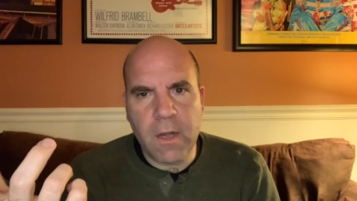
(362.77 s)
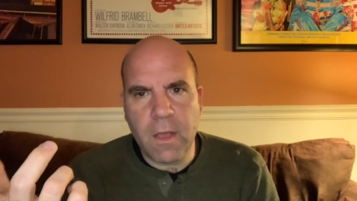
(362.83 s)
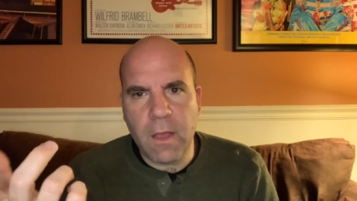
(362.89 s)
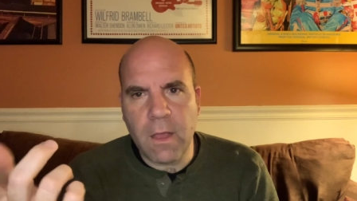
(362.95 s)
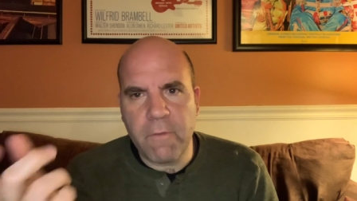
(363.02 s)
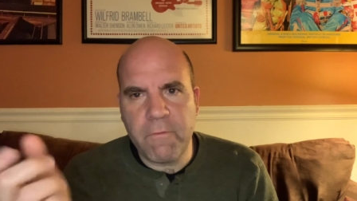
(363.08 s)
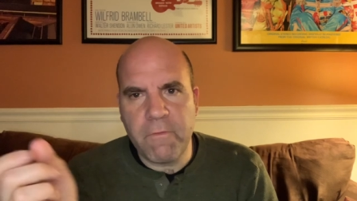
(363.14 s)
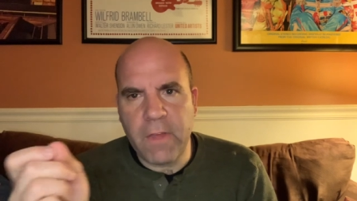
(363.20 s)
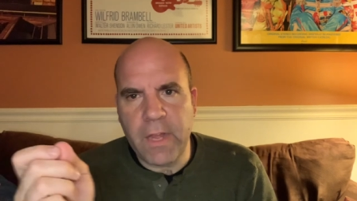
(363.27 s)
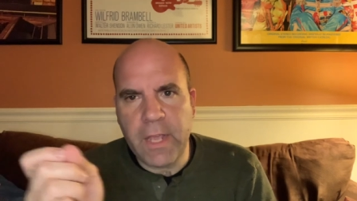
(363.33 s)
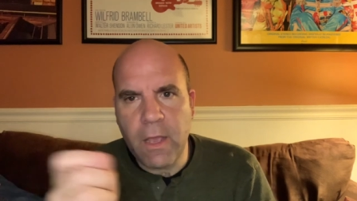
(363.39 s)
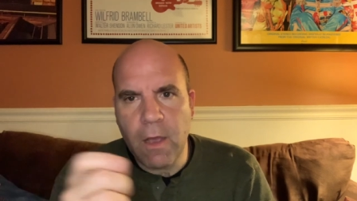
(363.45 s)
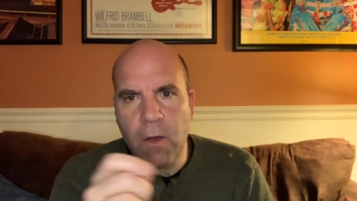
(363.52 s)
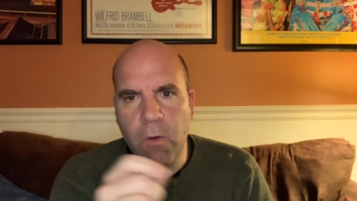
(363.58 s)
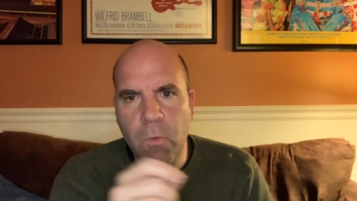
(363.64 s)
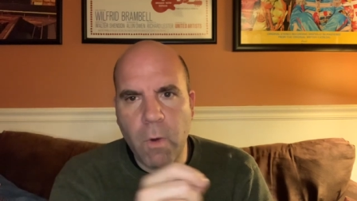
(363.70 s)
a
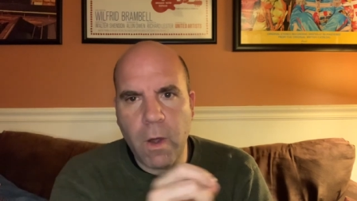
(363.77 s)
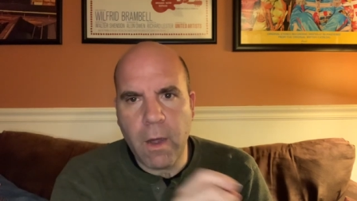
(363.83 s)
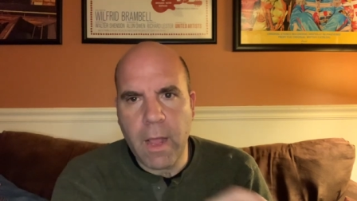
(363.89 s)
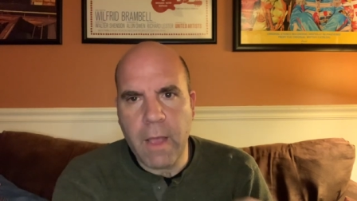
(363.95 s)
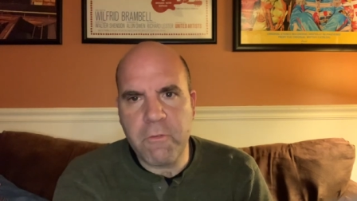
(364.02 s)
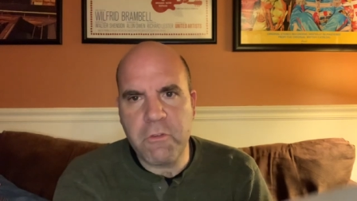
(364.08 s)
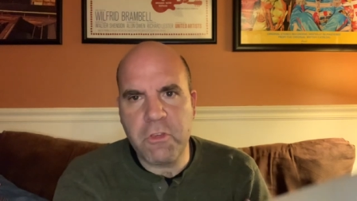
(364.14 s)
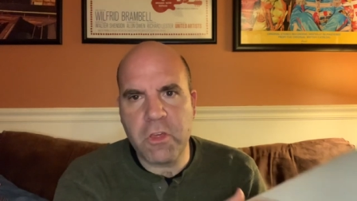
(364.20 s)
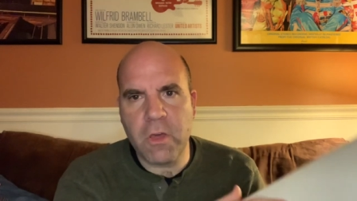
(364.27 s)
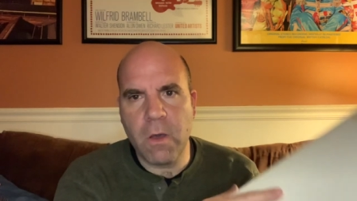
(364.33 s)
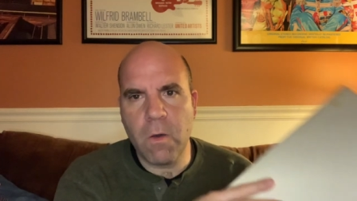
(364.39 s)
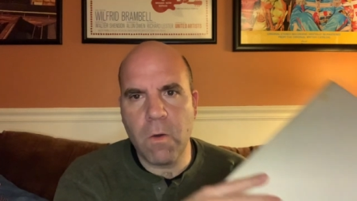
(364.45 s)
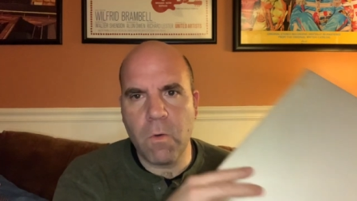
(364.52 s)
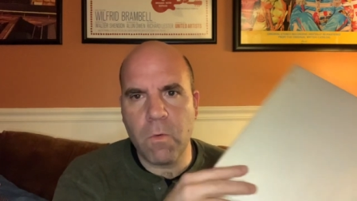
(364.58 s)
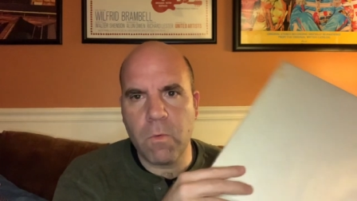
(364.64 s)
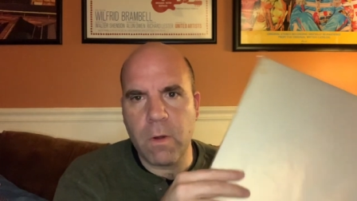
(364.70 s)
video where I've
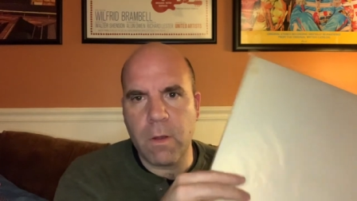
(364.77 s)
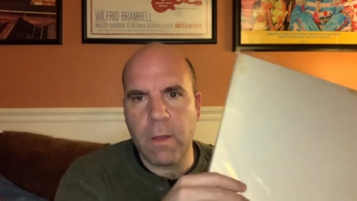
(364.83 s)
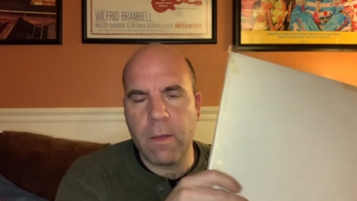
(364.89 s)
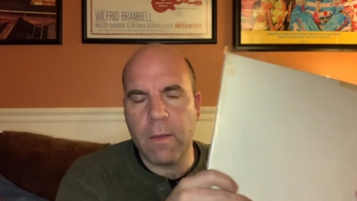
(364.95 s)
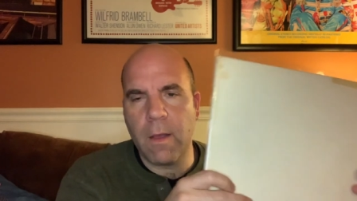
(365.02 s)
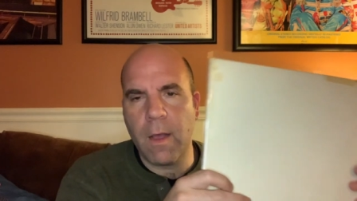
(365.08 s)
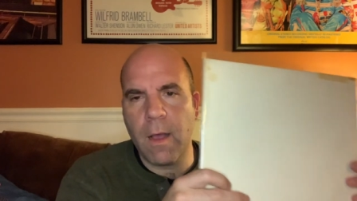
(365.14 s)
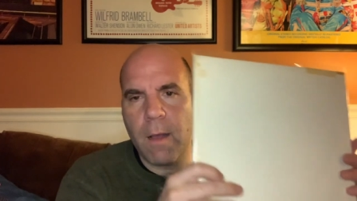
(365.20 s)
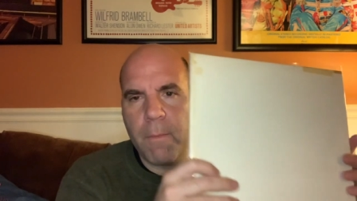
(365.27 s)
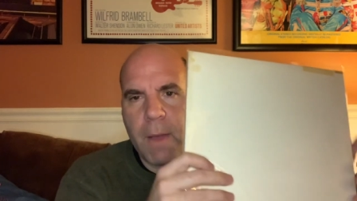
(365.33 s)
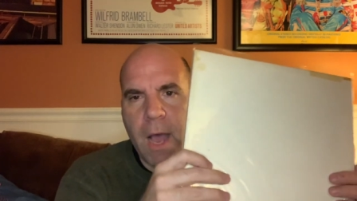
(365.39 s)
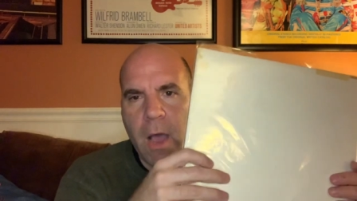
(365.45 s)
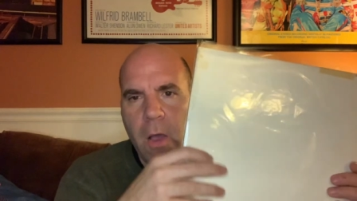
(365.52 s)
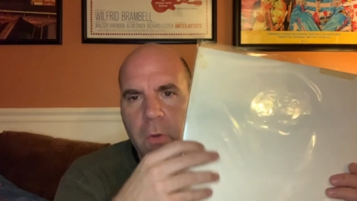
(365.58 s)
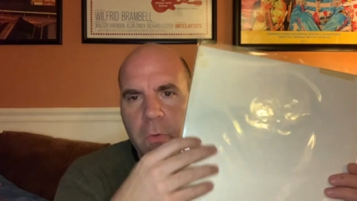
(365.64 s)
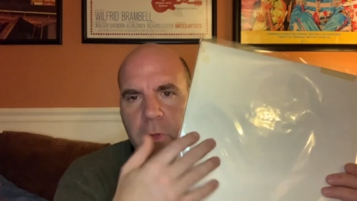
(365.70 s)
shown
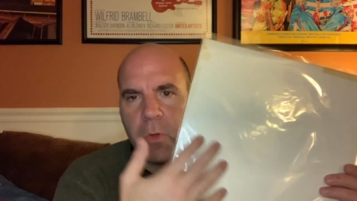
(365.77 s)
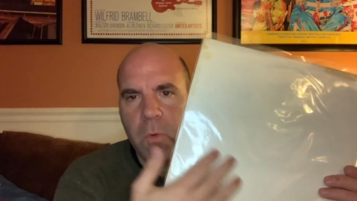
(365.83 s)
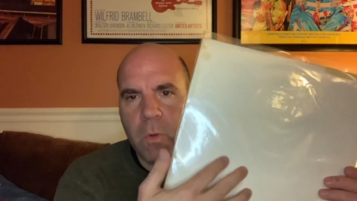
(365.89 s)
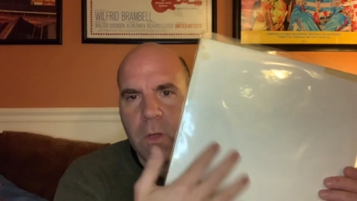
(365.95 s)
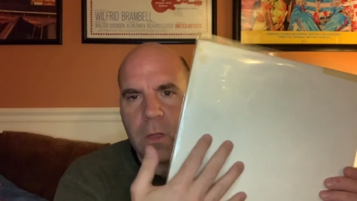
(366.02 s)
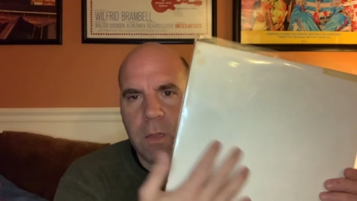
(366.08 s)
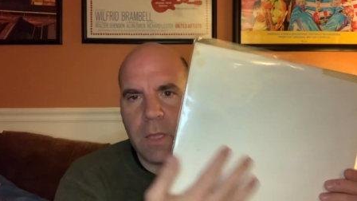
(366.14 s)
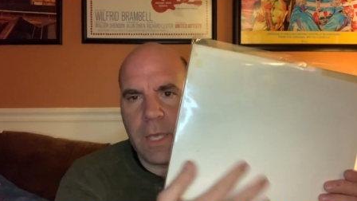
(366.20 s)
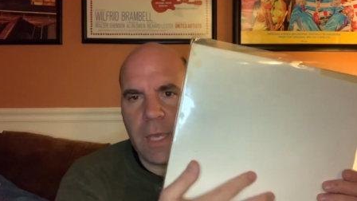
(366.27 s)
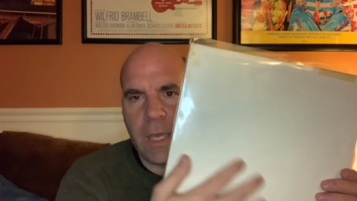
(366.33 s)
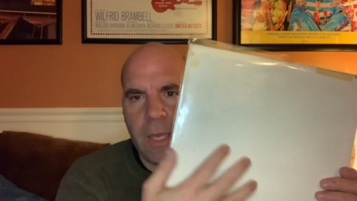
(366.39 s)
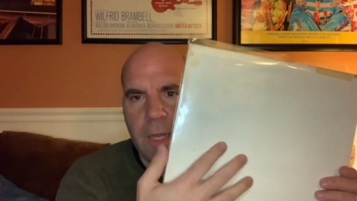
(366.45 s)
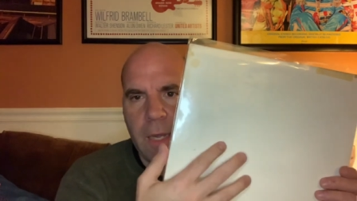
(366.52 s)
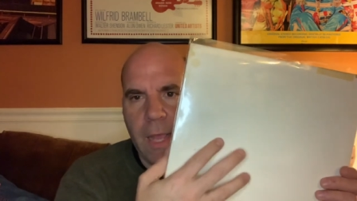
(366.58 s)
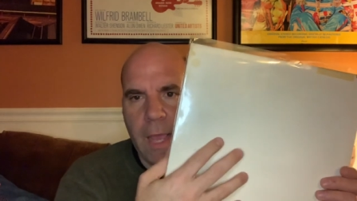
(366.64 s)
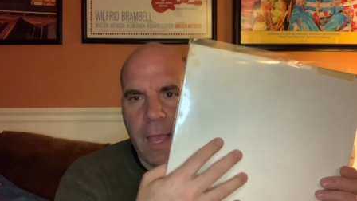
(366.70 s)
how you
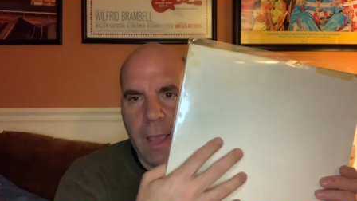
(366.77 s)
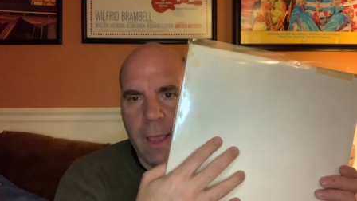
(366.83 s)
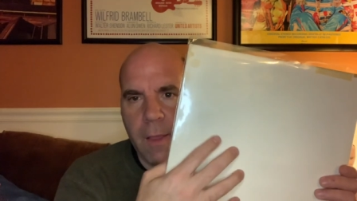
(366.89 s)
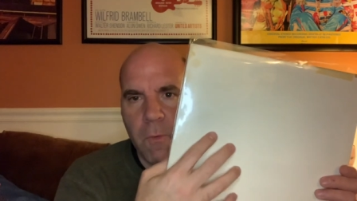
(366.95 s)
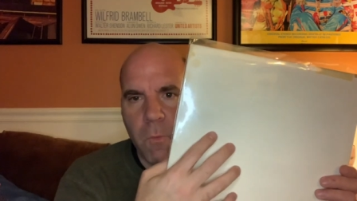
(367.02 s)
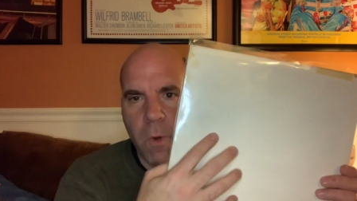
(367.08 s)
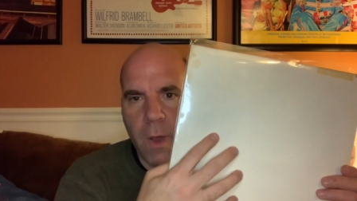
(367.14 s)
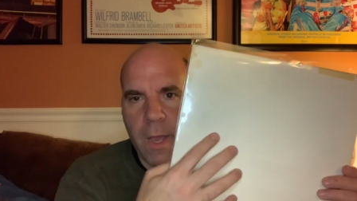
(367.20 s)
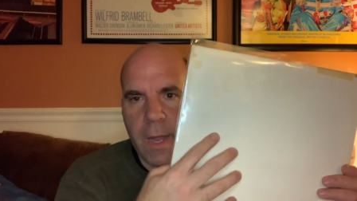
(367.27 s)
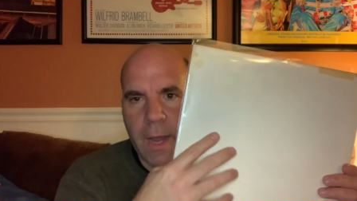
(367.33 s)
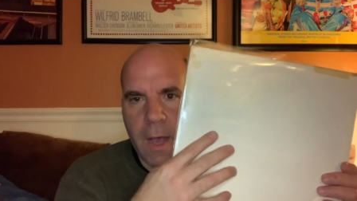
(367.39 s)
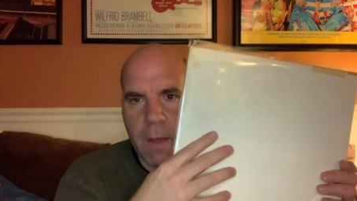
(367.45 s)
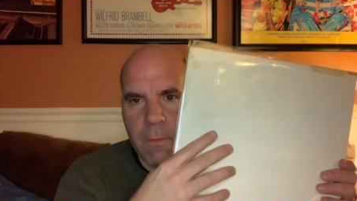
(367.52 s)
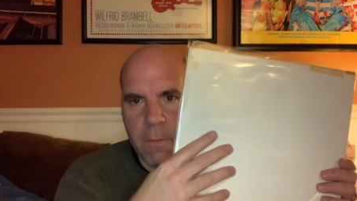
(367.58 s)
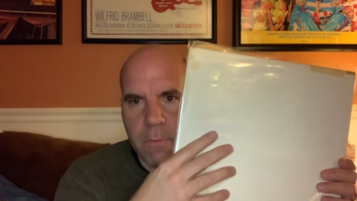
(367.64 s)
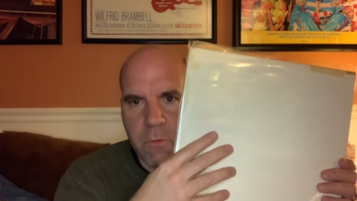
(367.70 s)
clean a white
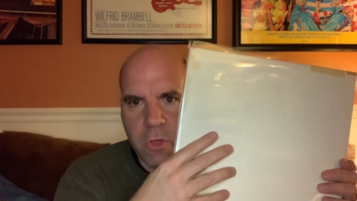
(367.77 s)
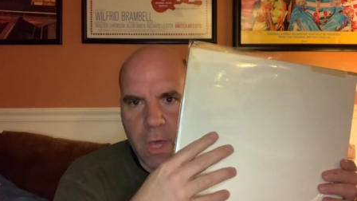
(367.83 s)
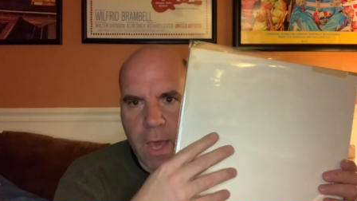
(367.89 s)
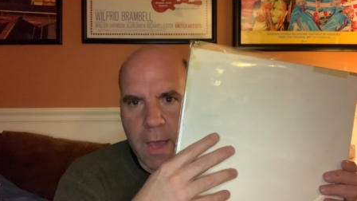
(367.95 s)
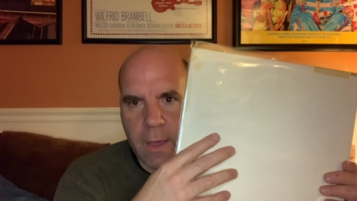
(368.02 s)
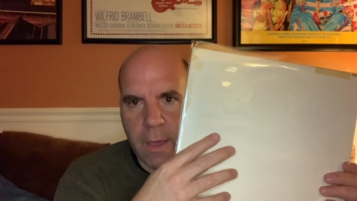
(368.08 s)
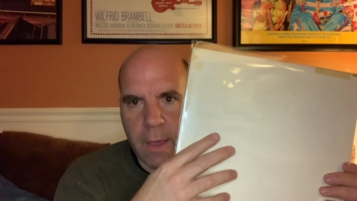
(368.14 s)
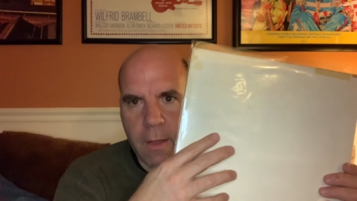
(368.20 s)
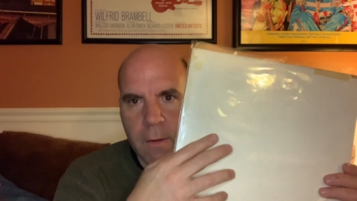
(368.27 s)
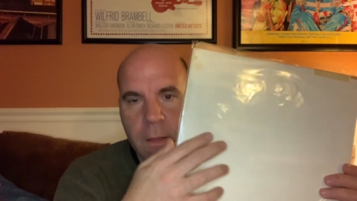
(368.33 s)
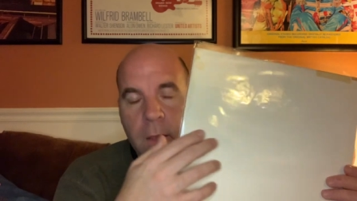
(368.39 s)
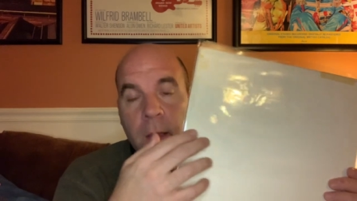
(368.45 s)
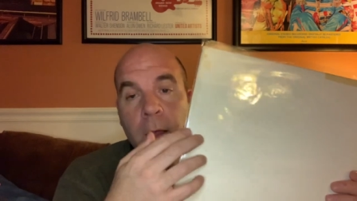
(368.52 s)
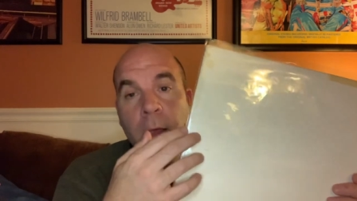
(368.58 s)
album jacket